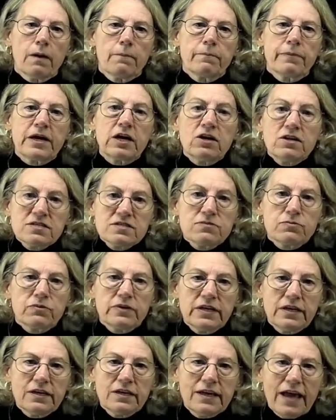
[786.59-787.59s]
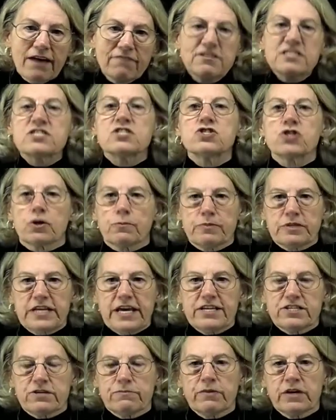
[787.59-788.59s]
Because we have this
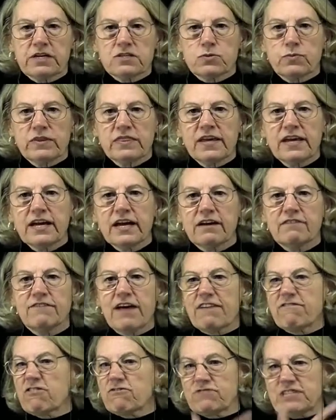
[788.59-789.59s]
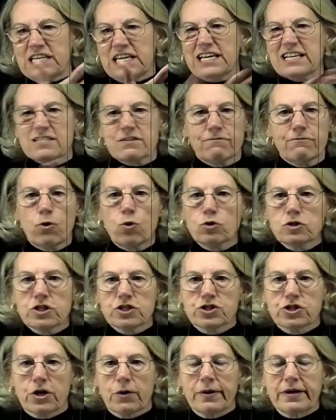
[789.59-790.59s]
interpretation, because we think of f of t as a
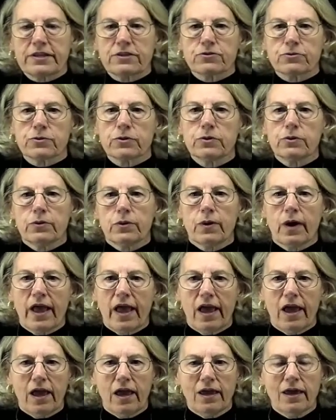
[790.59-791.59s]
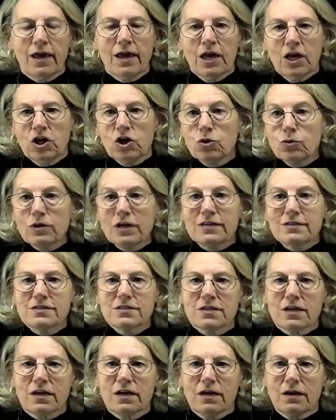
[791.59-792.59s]
voltage going through a
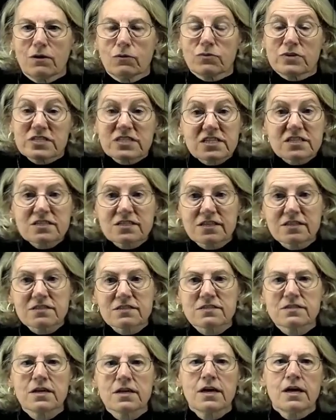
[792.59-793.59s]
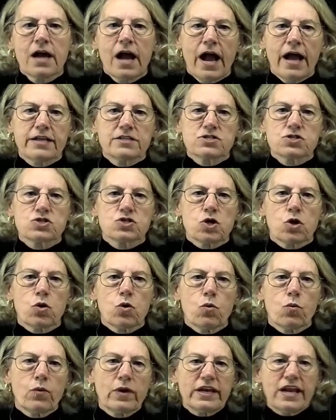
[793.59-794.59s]
unit resistance, and so
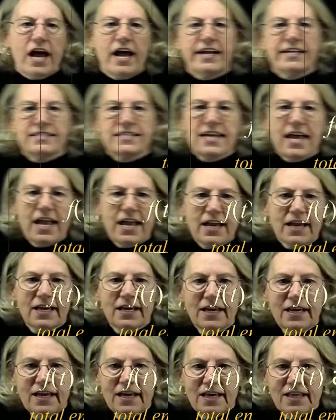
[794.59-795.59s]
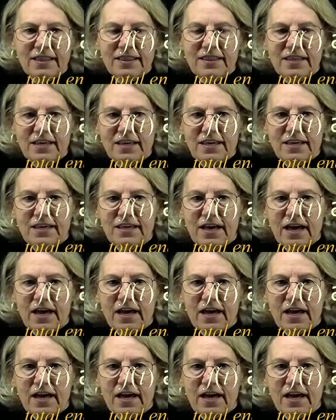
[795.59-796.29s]
when I take the